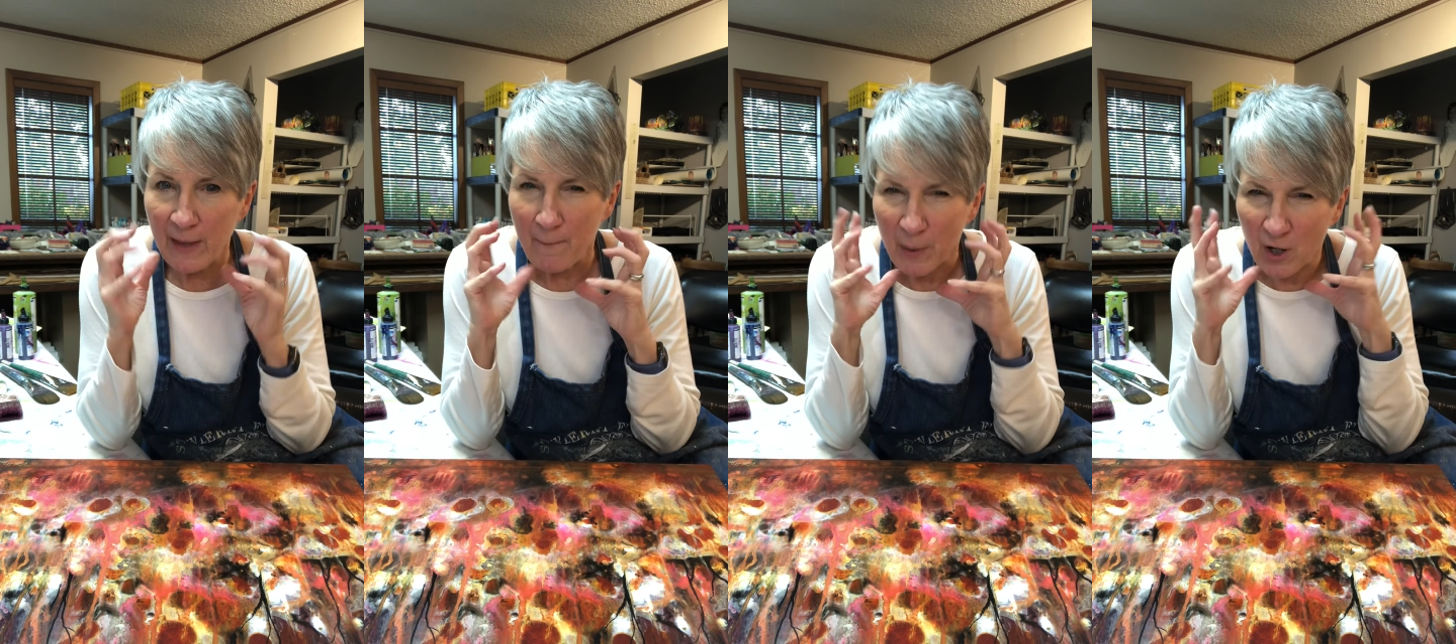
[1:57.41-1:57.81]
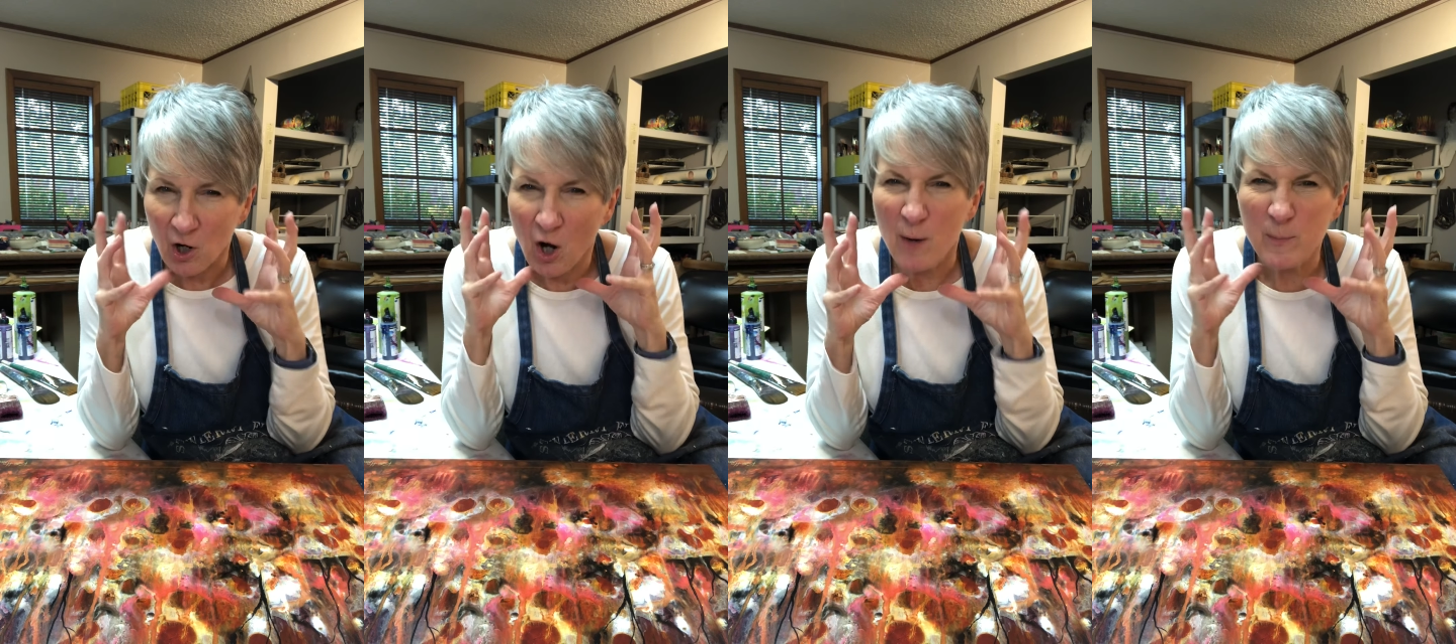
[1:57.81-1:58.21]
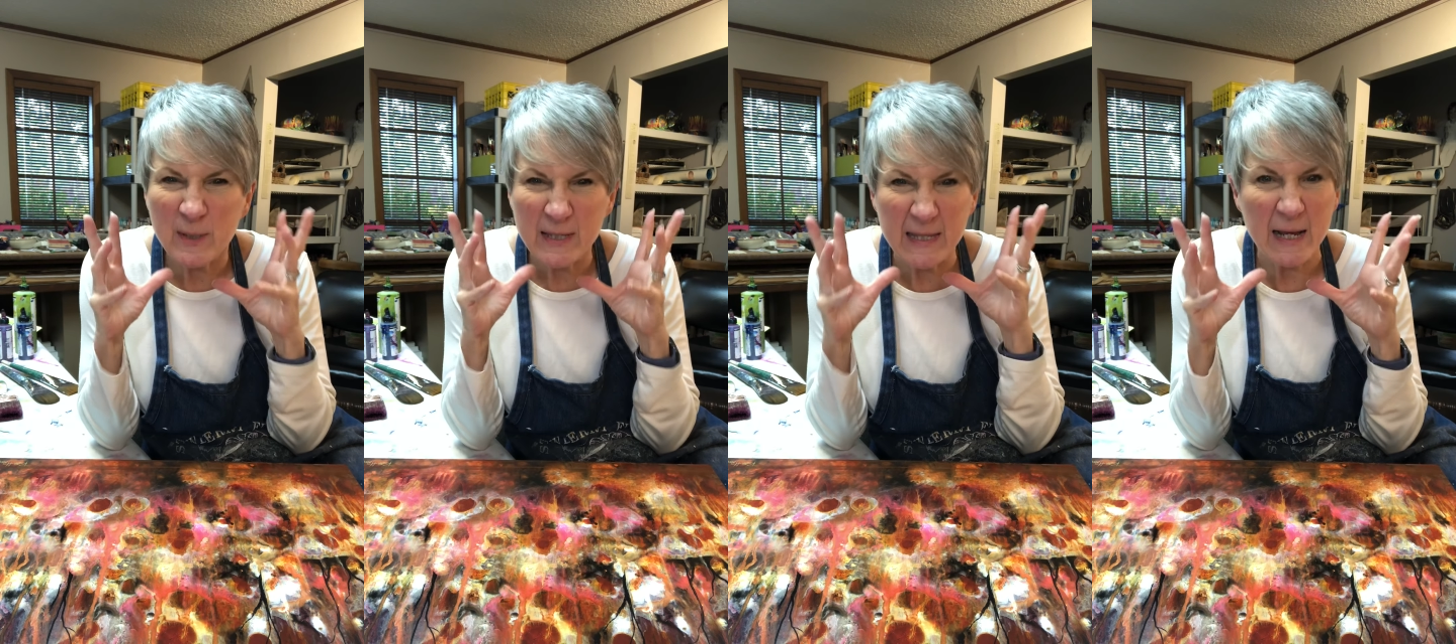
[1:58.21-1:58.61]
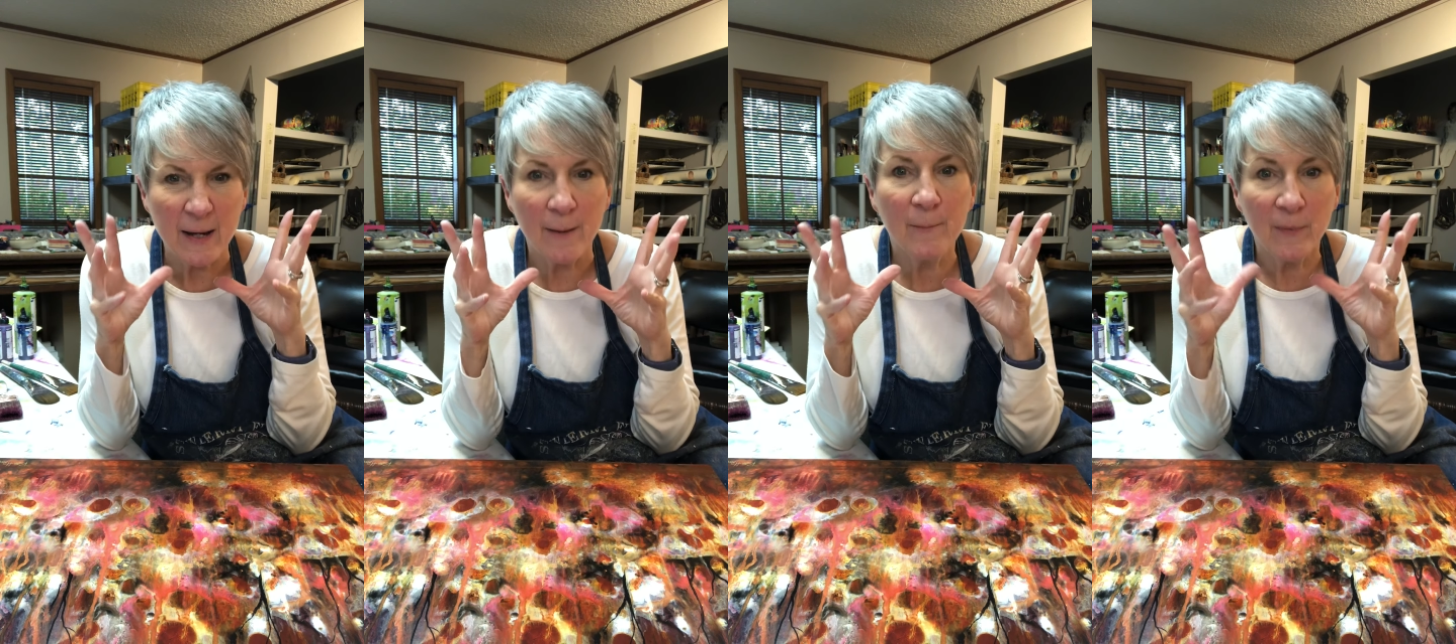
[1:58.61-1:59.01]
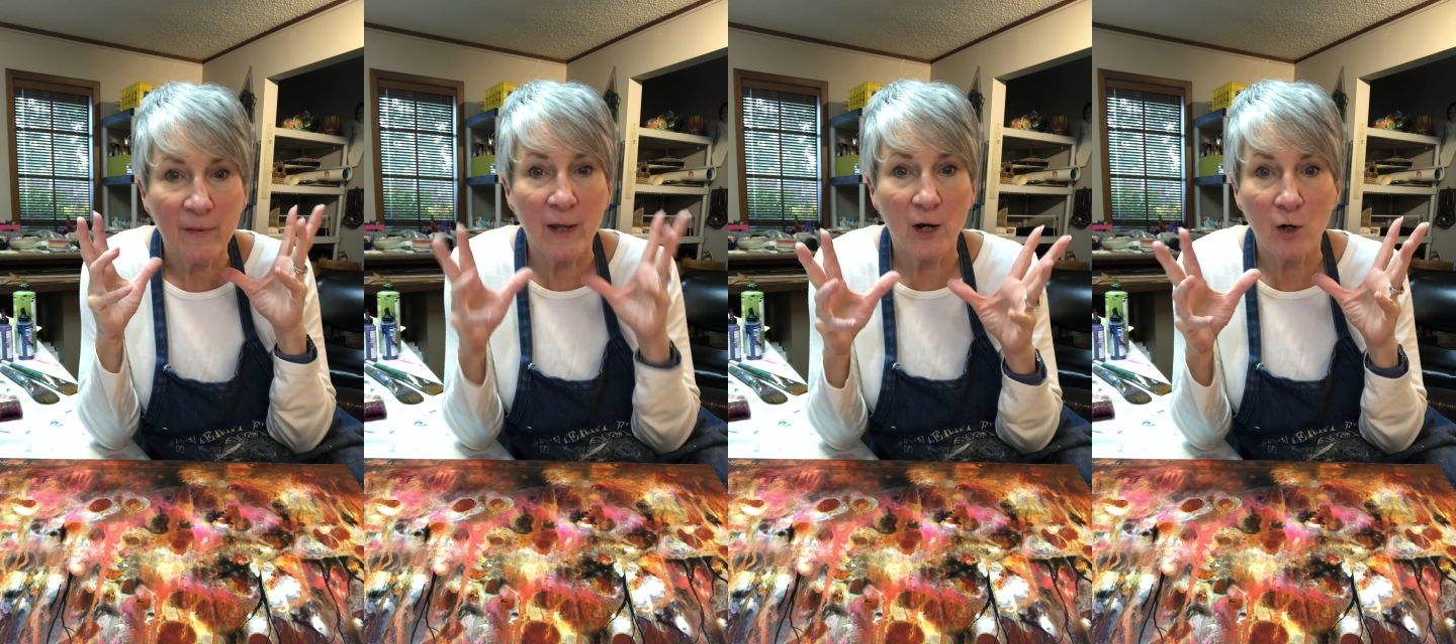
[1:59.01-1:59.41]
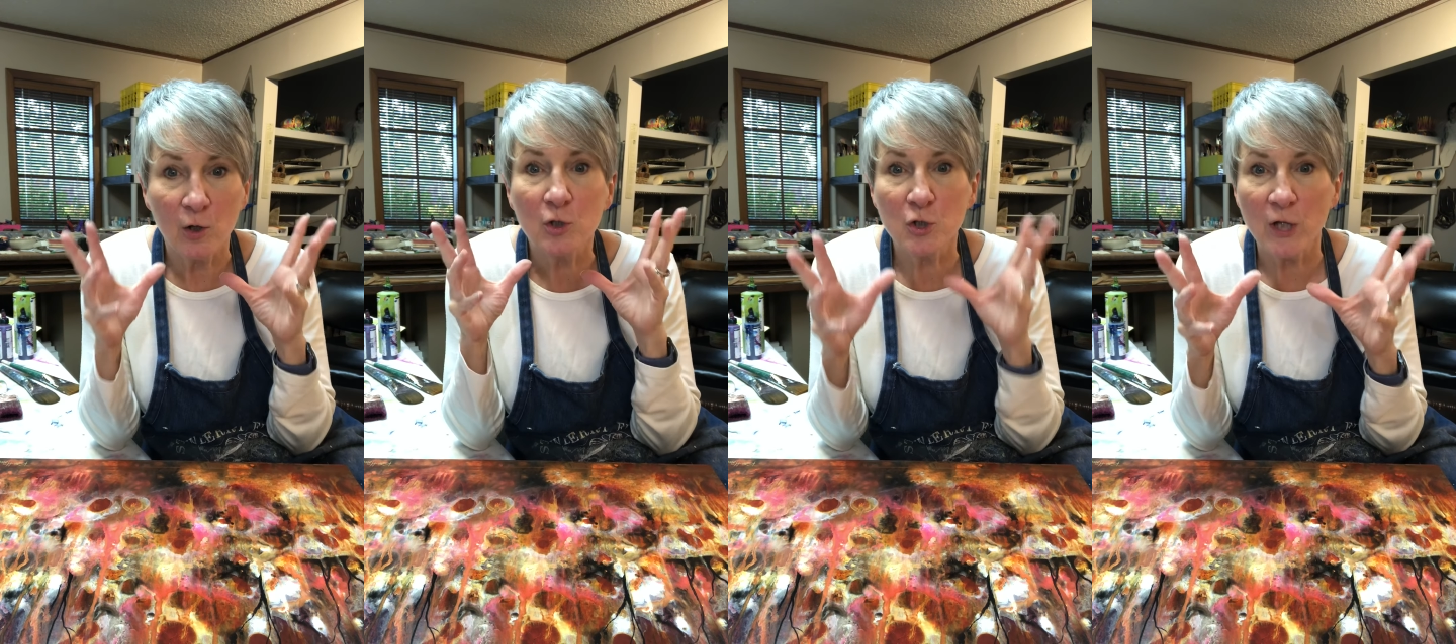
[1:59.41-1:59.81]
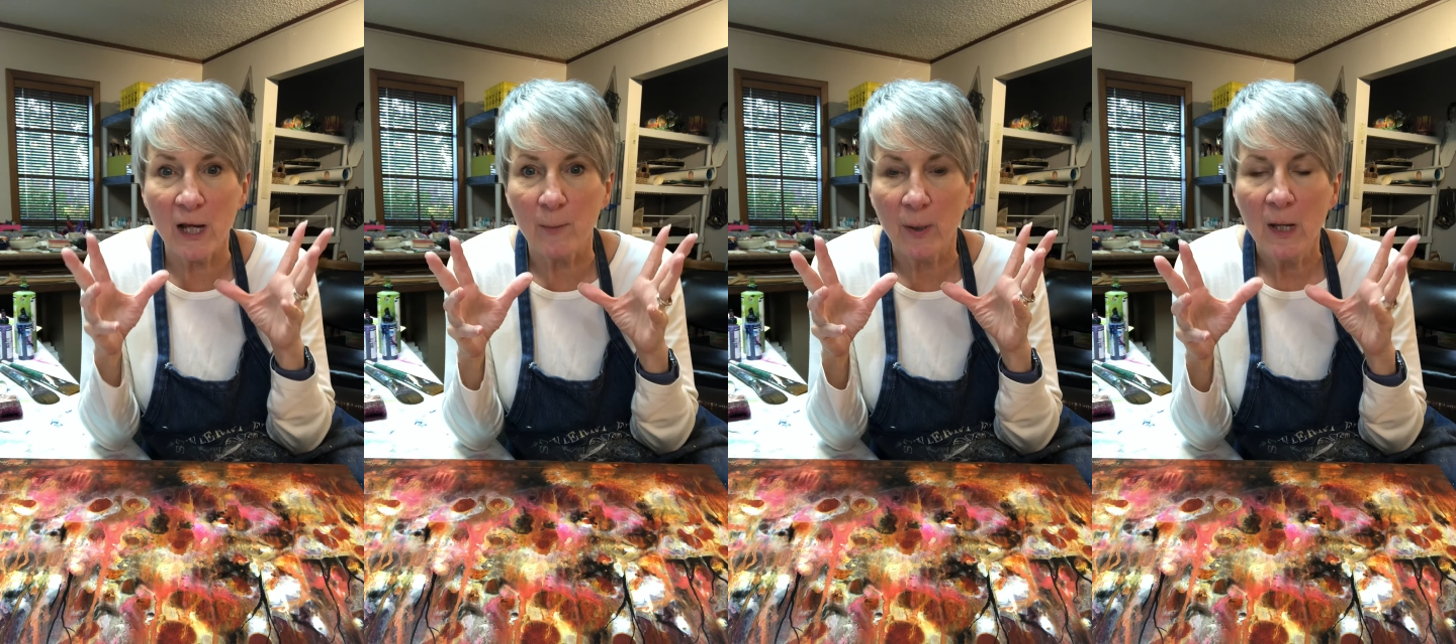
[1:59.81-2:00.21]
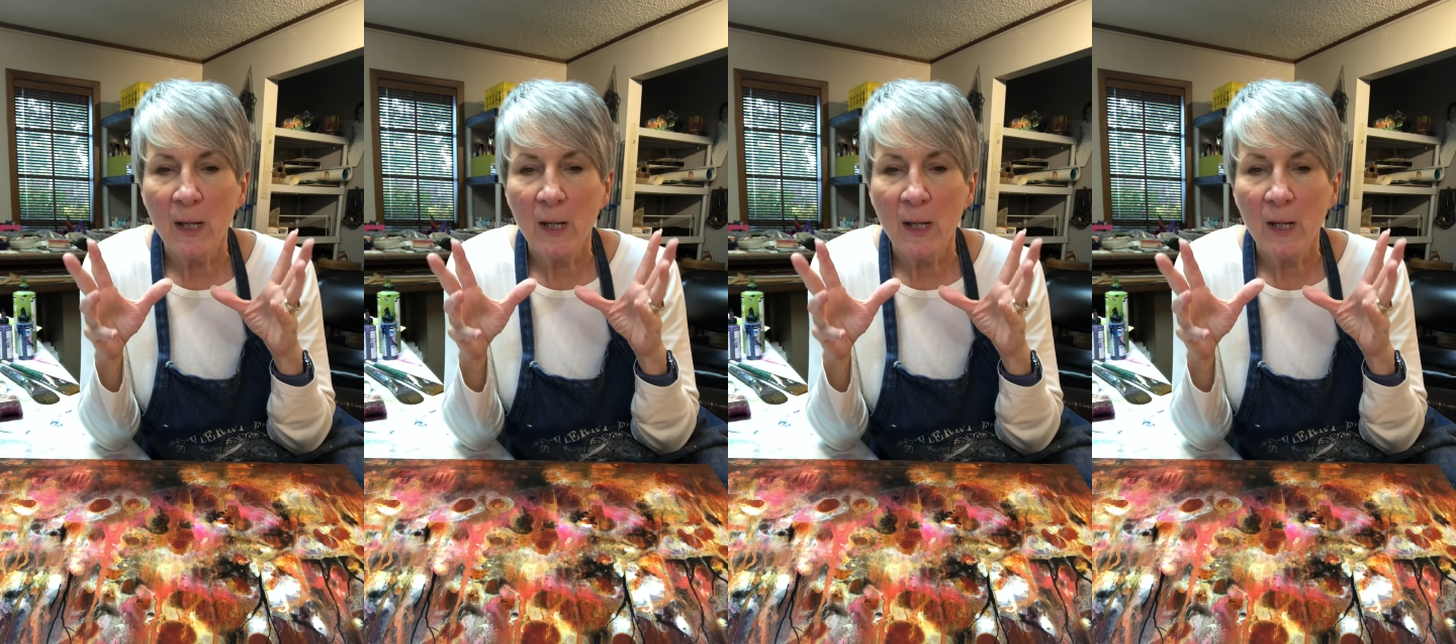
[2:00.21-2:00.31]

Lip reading: that becomes them, their shape.